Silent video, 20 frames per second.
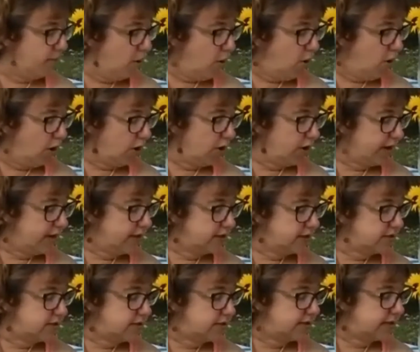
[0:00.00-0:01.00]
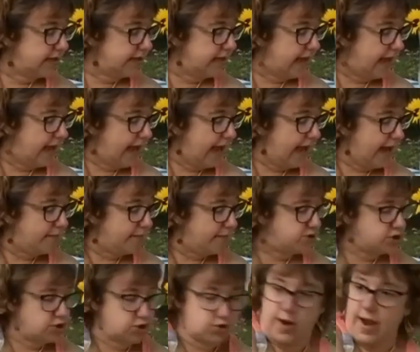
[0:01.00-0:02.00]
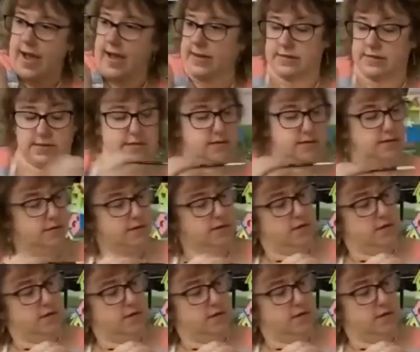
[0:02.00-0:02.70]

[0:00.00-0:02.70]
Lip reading: more into the abstract